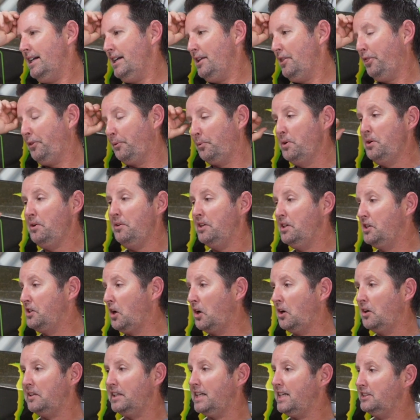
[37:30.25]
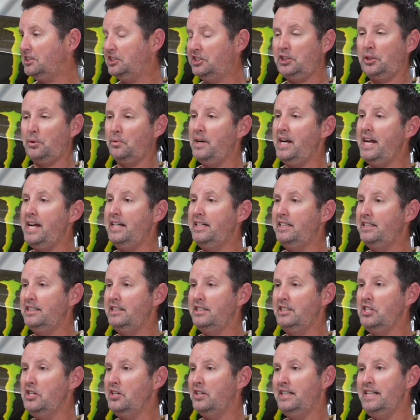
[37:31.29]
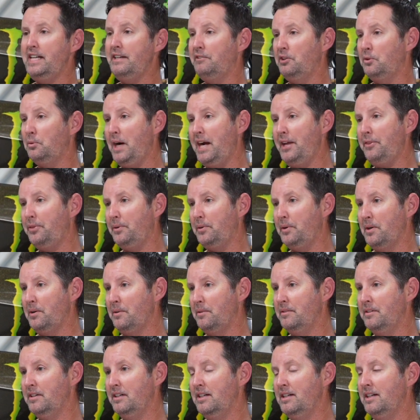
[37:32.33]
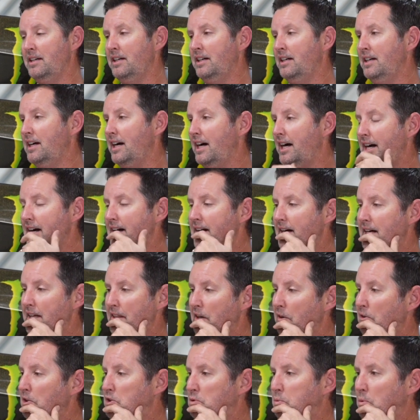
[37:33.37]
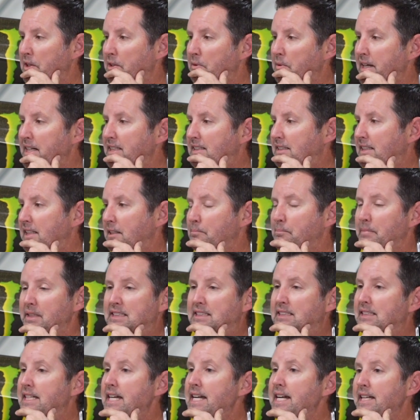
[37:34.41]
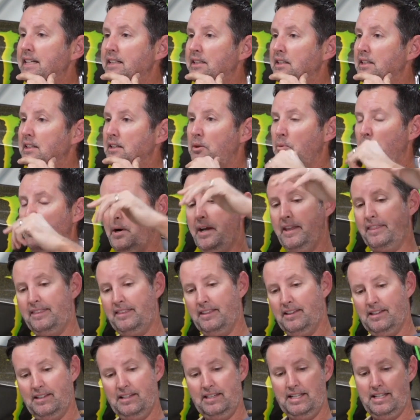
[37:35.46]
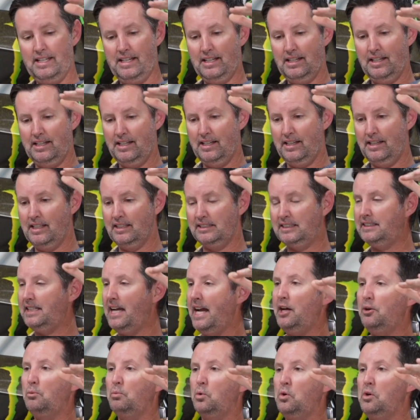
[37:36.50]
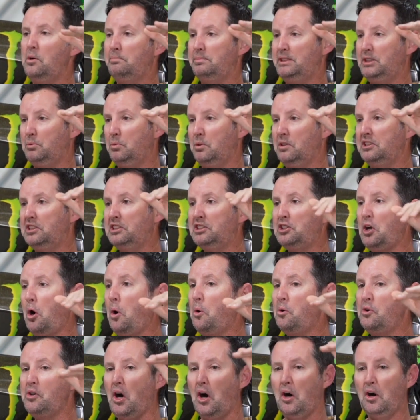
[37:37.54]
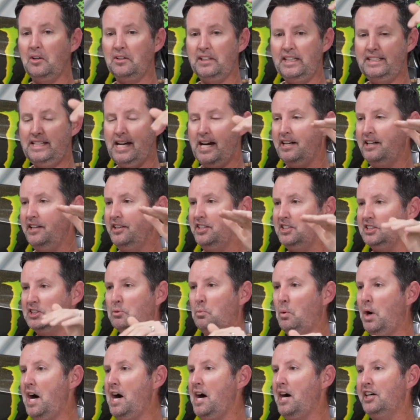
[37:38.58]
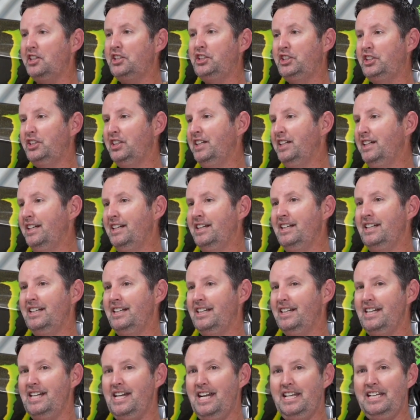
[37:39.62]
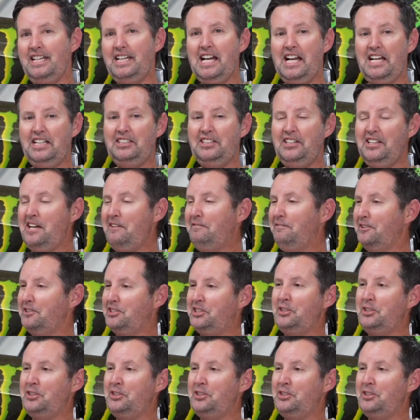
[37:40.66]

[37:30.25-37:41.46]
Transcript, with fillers: Through the gnarliest terrain you can even ride through. Uh, there was one race in Mesquite with the sand whoops were so gnarly down in this wash, and you got to do that for